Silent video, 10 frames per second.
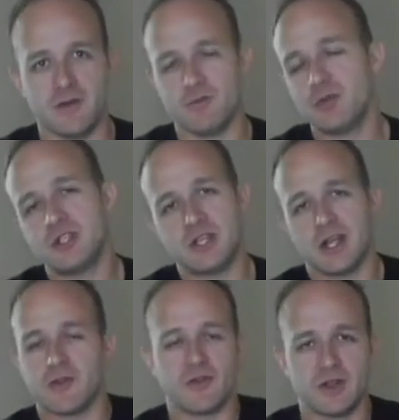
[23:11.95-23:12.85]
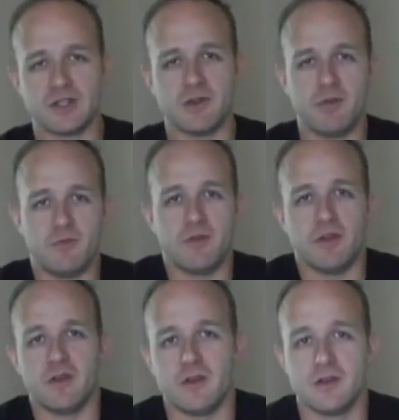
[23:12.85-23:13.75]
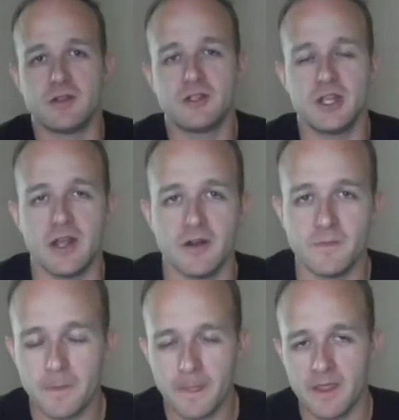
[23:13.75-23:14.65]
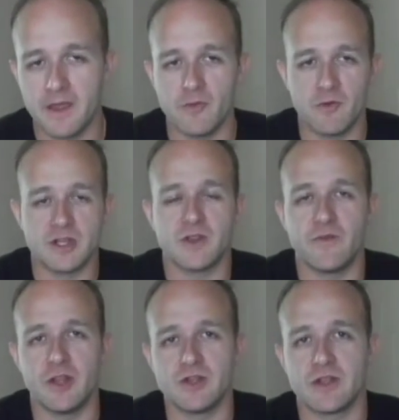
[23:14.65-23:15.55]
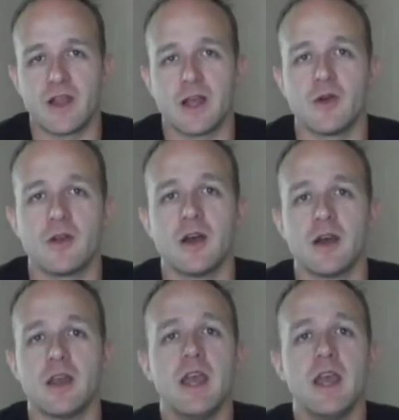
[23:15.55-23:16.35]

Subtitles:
please check out the rest of the channel and the rest of the videos I've got going on.